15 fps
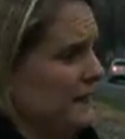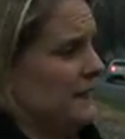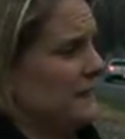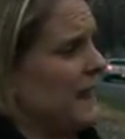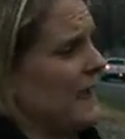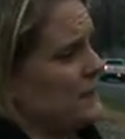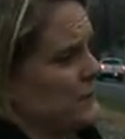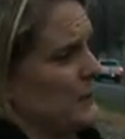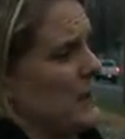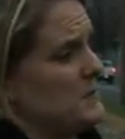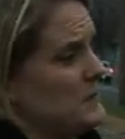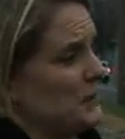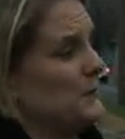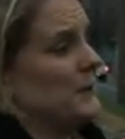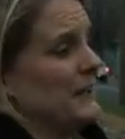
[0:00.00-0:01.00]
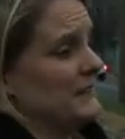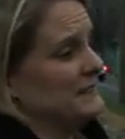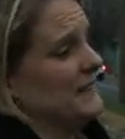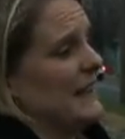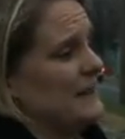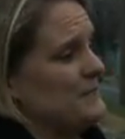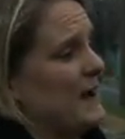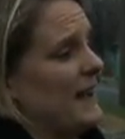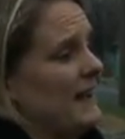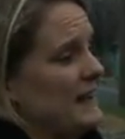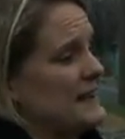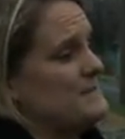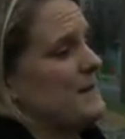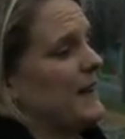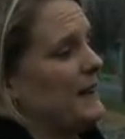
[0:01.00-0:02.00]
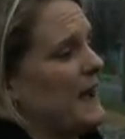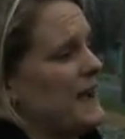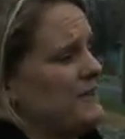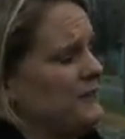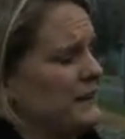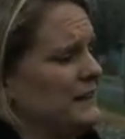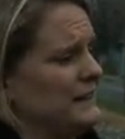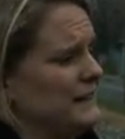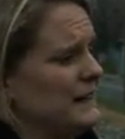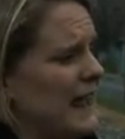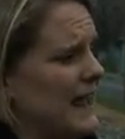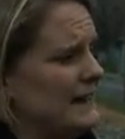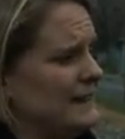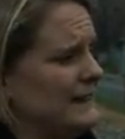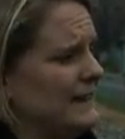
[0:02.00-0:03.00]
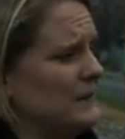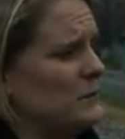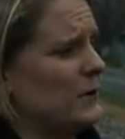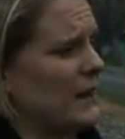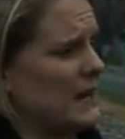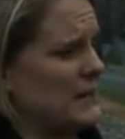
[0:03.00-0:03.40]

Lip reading: that's what I'm doing in my life and in what I